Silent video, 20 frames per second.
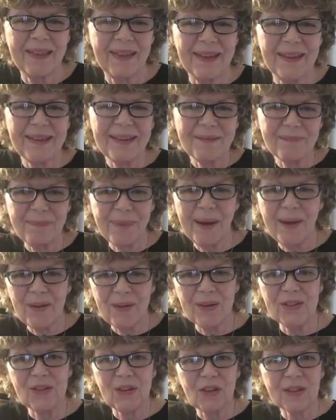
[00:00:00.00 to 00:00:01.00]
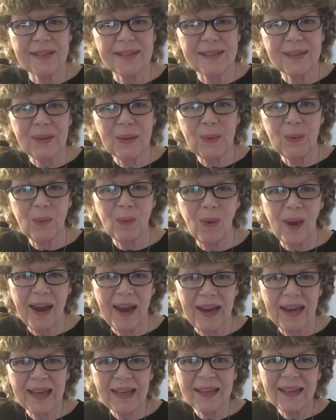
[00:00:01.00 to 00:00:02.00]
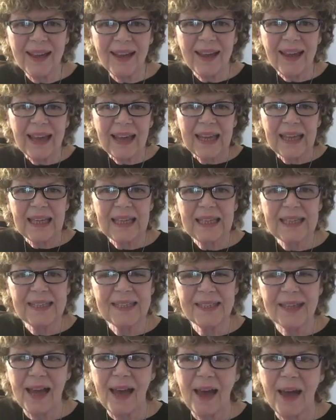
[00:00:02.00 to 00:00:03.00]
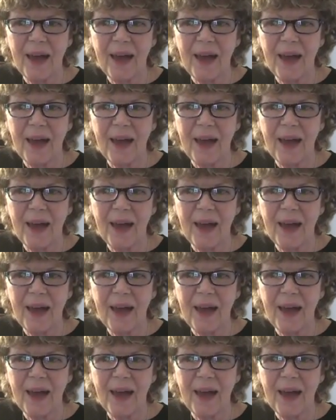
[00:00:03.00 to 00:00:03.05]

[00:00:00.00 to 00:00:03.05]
in a paradoxical way. It